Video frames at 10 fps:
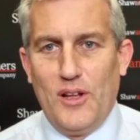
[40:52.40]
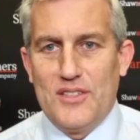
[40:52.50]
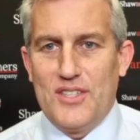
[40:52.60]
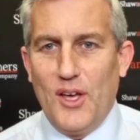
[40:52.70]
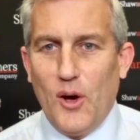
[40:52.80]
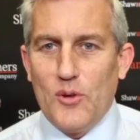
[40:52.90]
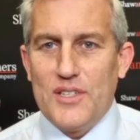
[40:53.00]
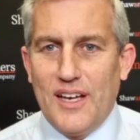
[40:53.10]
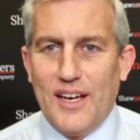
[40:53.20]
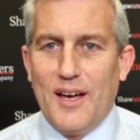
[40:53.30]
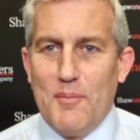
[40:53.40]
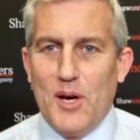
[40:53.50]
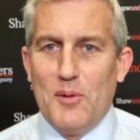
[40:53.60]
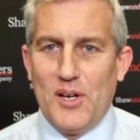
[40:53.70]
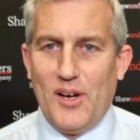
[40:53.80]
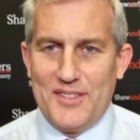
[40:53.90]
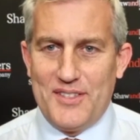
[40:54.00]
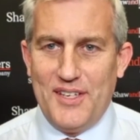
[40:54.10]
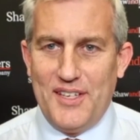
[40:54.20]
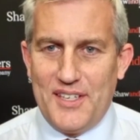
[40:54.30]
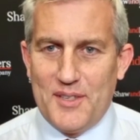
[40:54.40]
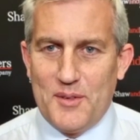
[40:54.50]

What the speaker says: it's the old Melbourne IT